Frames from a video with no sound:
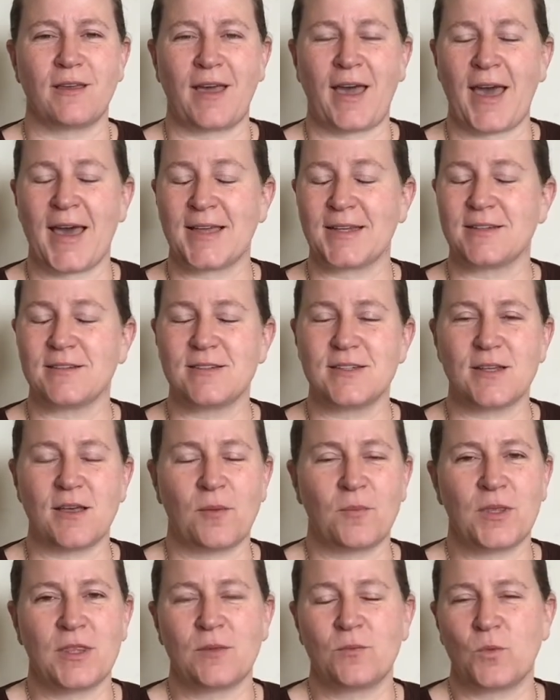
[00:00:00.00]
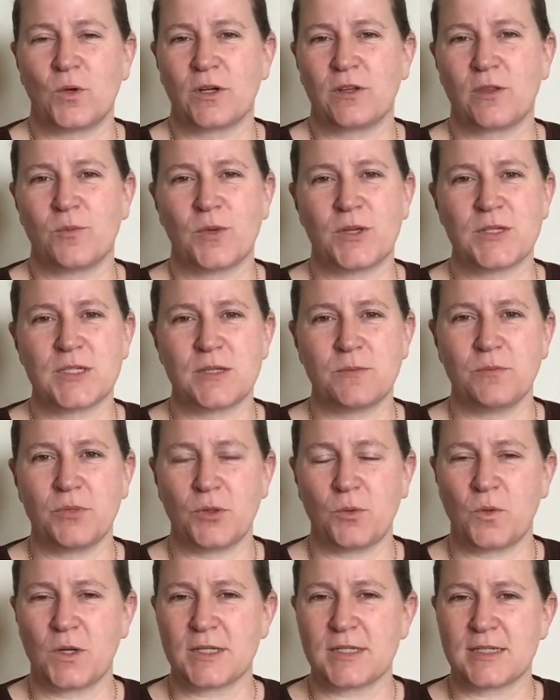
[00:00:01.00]
And I mean, one of the most
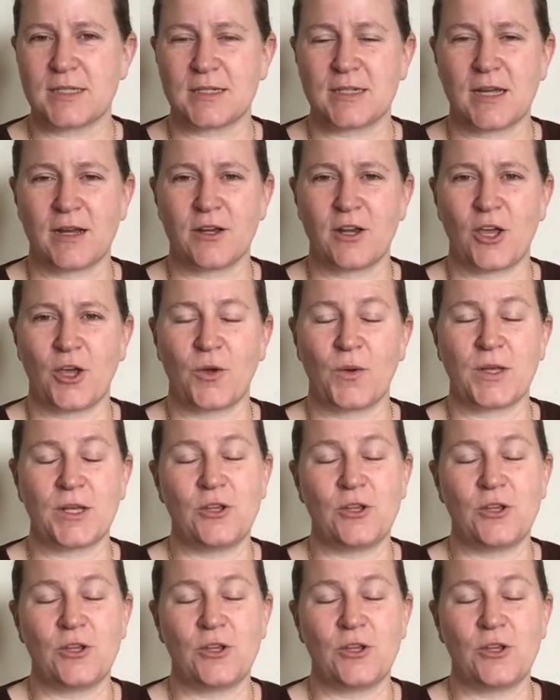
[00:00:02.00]
simple ones that I know,